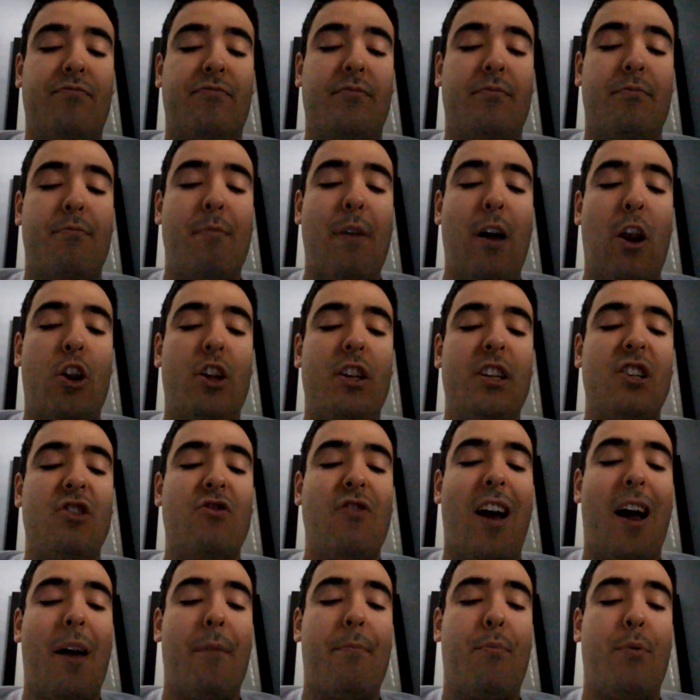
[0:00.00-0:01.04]
Melodi
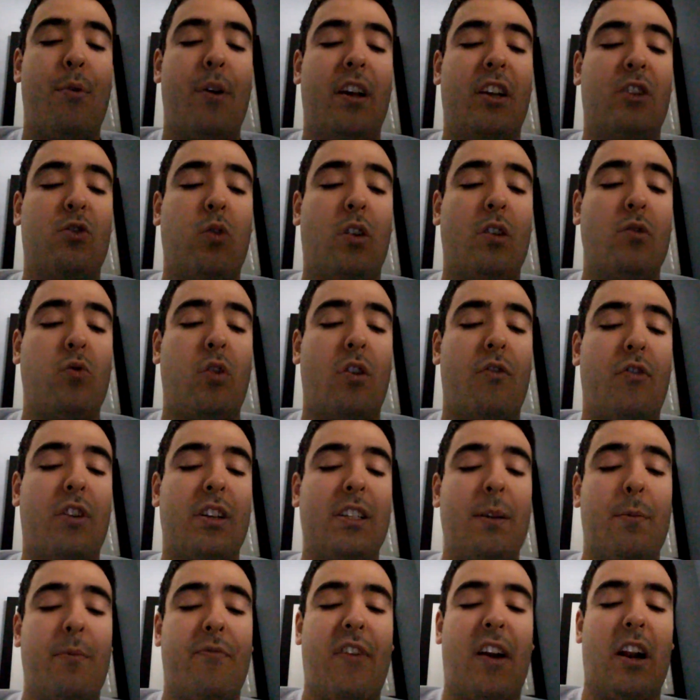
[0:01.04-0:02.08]
Grand Prix 2021
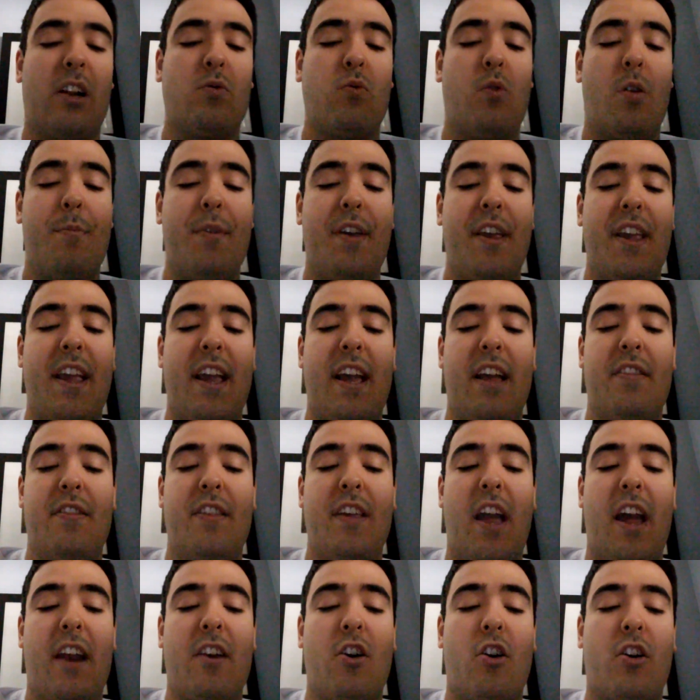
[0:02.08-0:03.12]
semifinals will be in
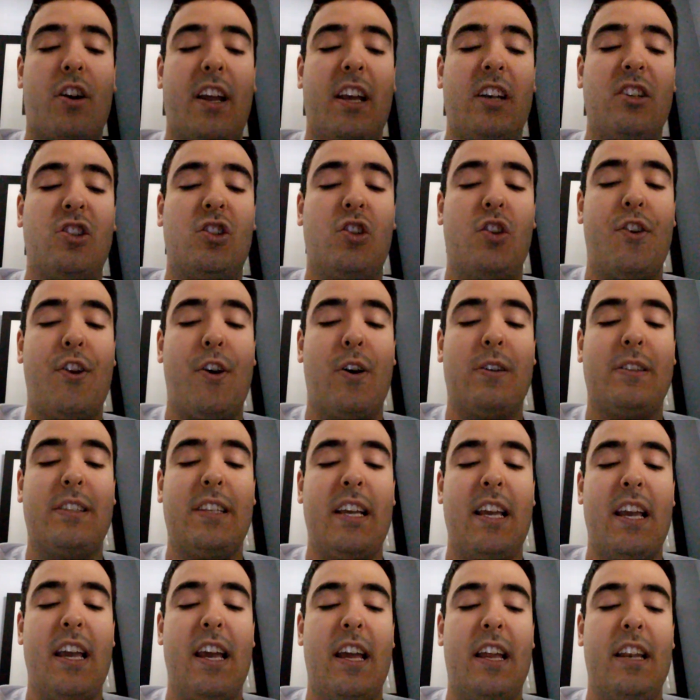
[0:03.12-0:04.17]
the NRK studios
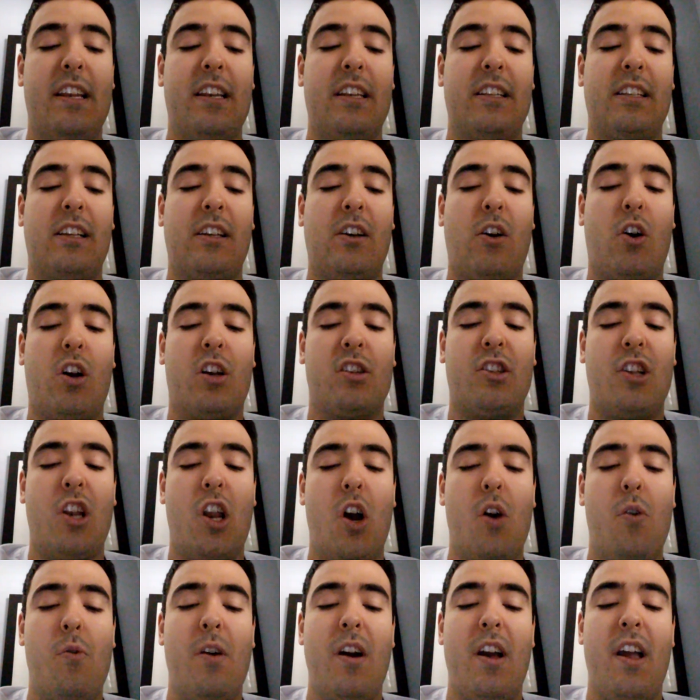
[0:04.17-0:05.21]
in
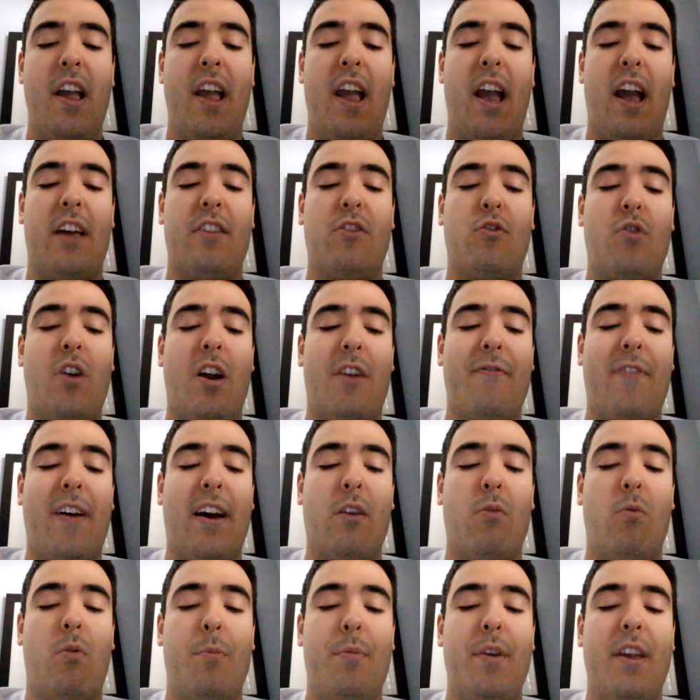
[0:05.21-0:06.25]
Oslo, and the grand
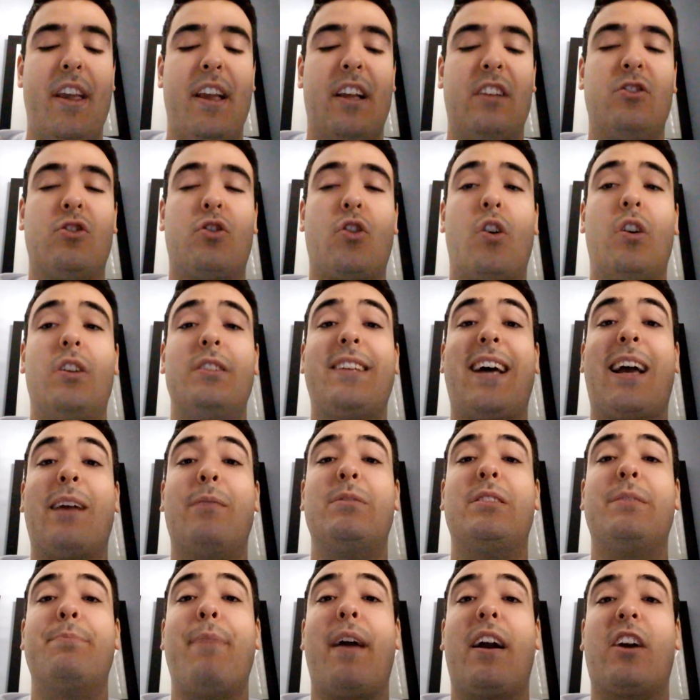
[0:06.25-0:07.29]
final will be in Trondheim
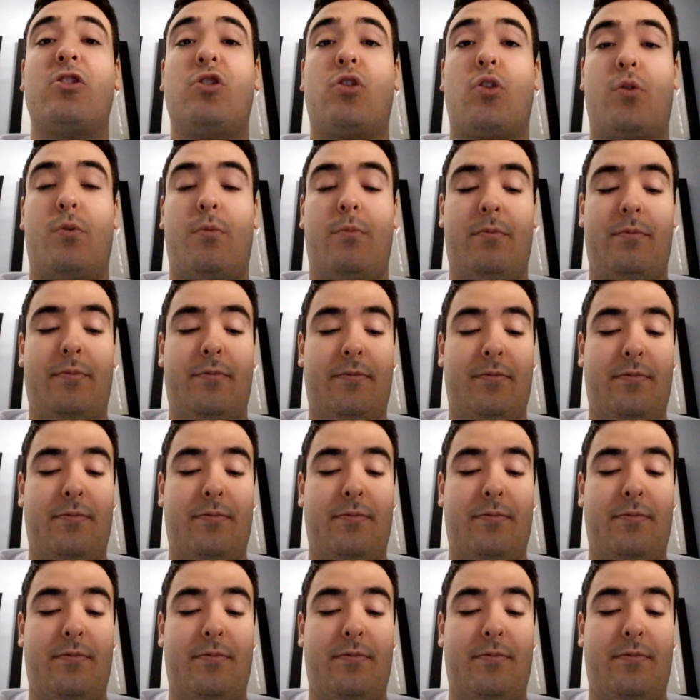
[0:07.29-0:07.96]
Spektrum.